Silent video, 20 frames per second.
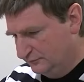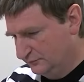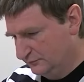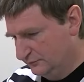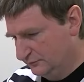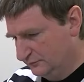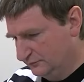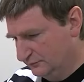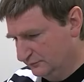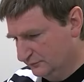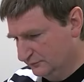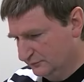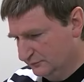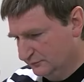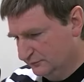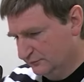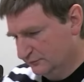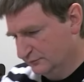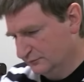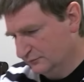
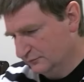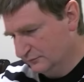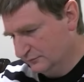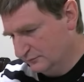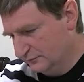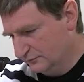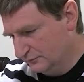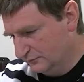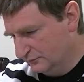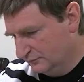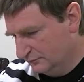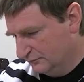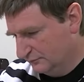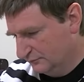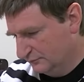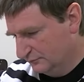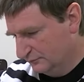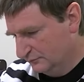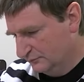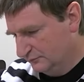
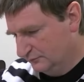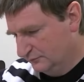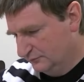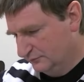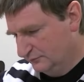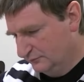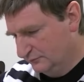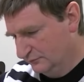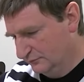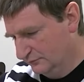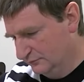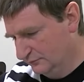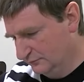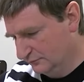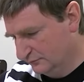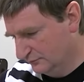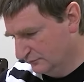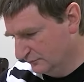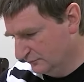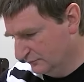
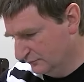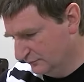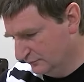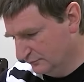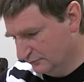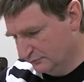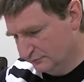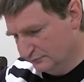(silent)